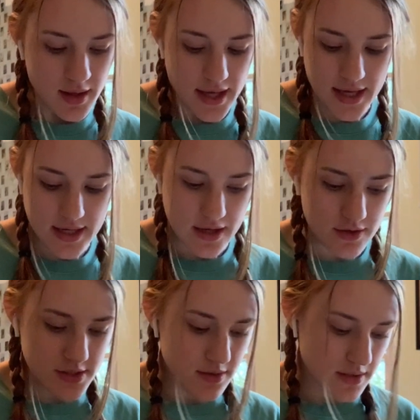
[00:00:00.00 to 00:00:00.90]
And I
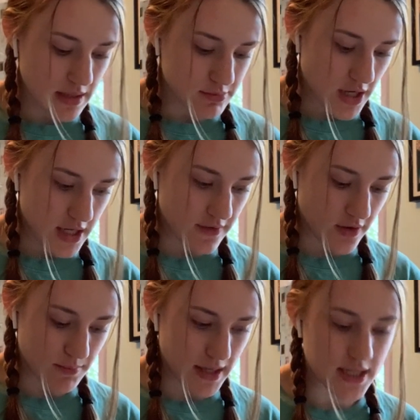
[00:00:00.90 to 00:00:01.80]
also keep track of
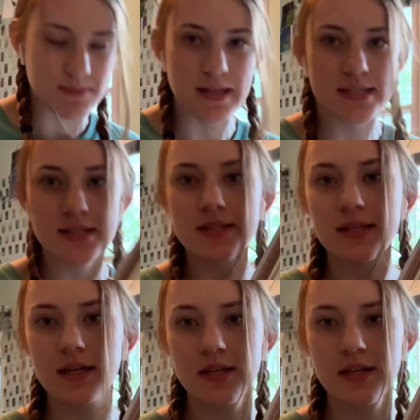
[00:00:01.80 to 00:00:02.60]
all my expenses.